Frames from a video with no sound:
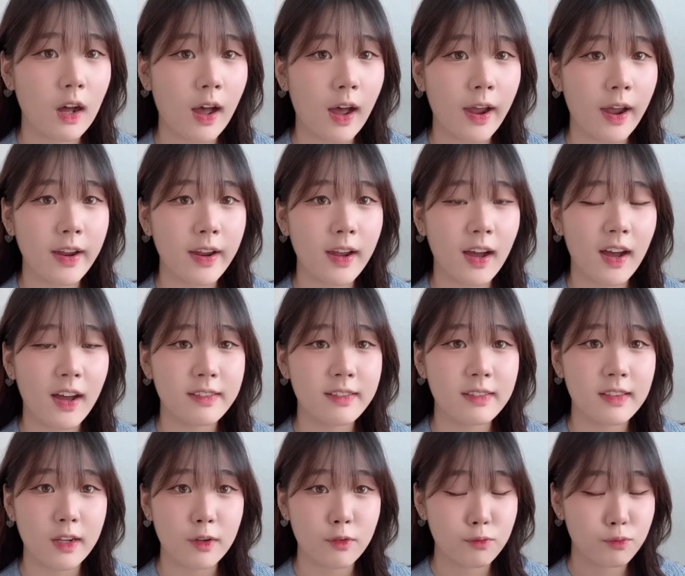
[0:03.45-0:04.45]
I had
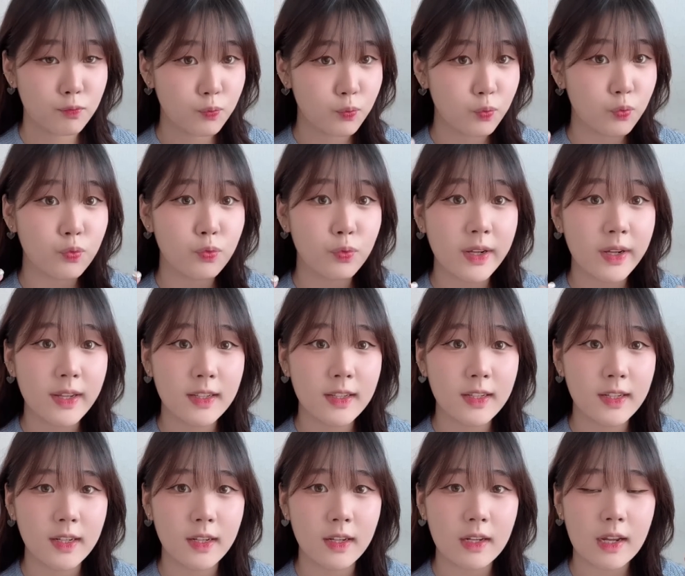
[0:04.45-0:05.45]
like
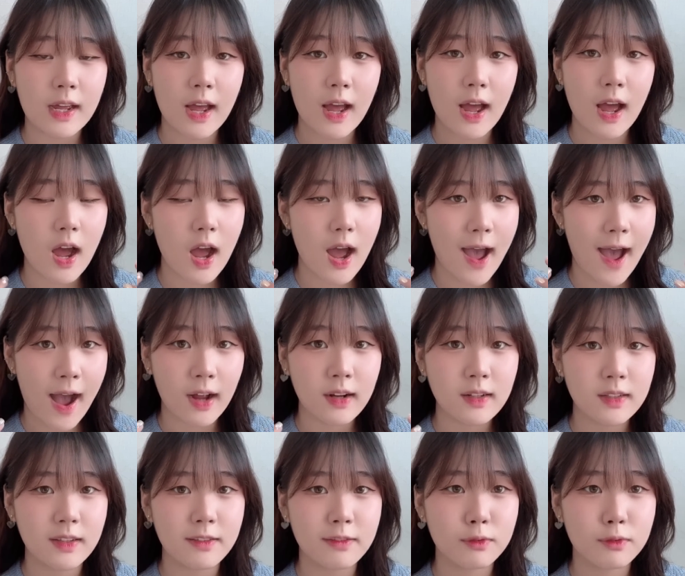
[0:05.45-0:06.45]
really
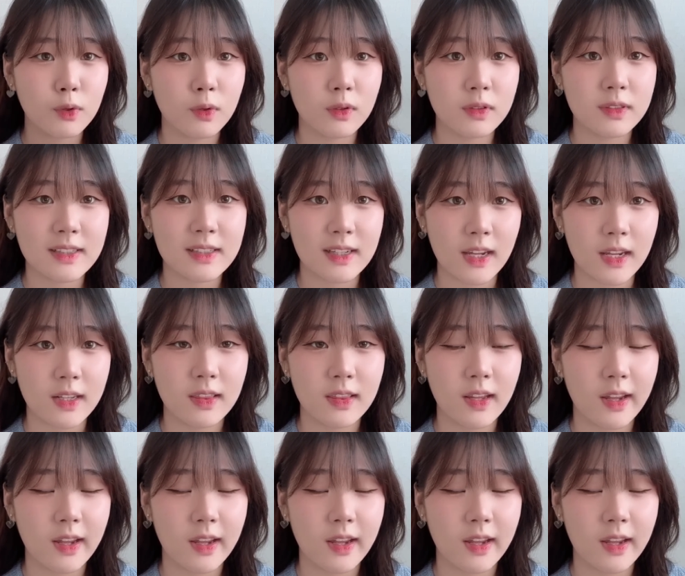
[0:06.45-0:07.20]
acne-full skin.